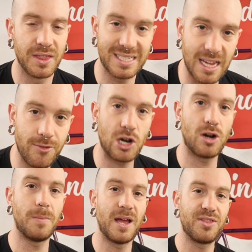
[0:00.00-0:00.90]
the
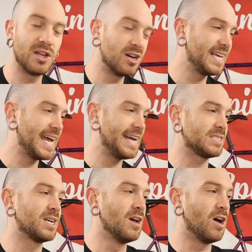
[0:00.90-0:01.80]
700 by
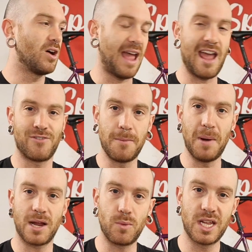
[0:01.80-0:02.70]
38s on every
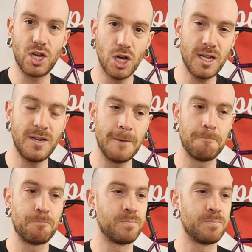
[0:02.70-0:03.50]
bike we could.